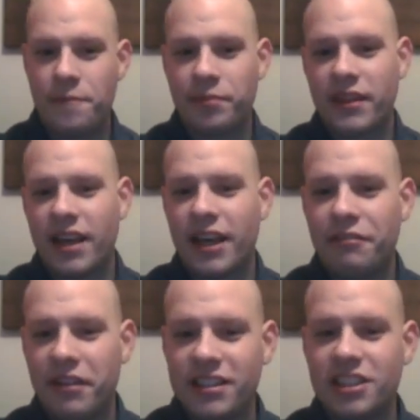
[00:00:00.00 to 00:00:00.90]
If this
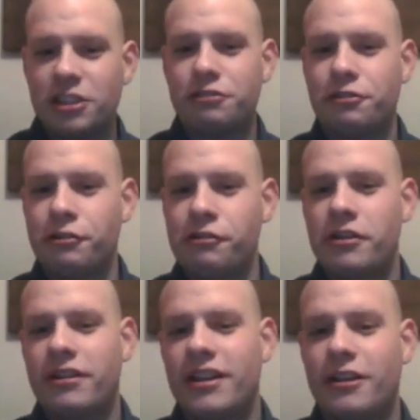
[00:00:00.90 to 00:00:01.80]
is true, then
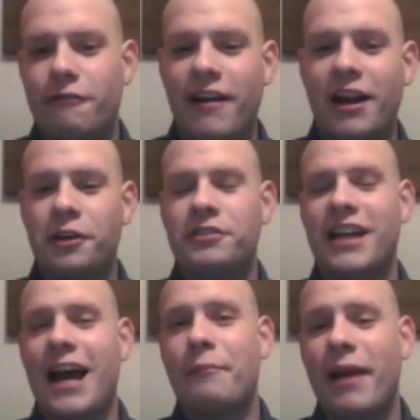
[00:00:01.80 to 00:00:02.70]
the values and
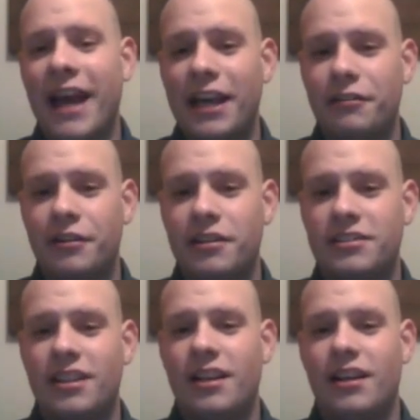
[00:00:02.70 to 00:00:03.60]
behaviours
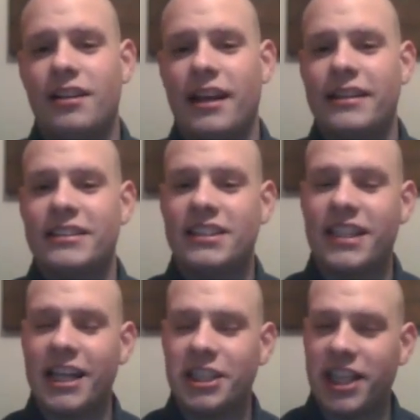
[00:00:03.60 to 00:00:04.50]
that
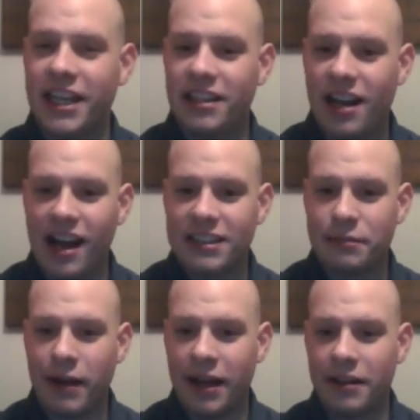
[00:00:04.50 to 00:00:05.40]
instantiate the last
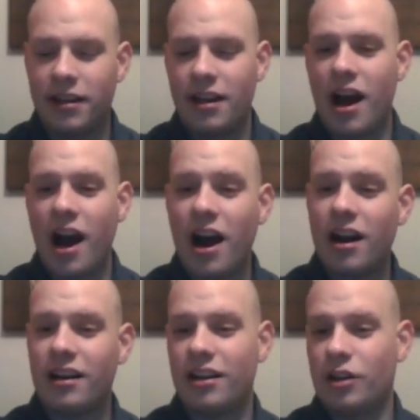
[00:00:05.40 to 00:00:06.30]
man are,
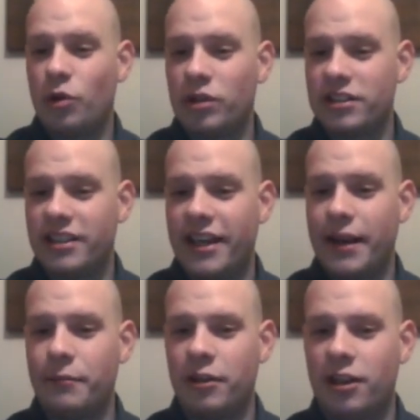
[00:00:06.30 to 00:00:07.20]
according to him,
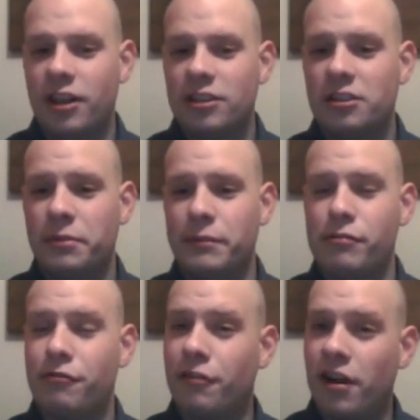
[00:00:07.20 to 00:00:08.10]
to be
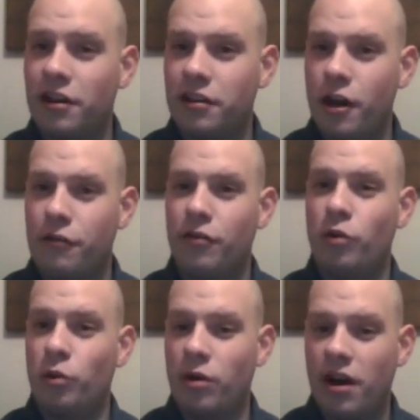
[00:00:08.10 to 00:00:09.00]
preferred over all
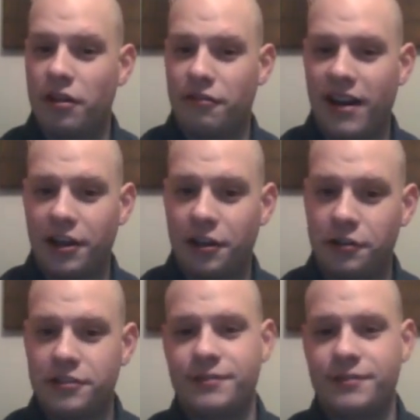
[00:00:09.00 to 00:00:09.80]
other values.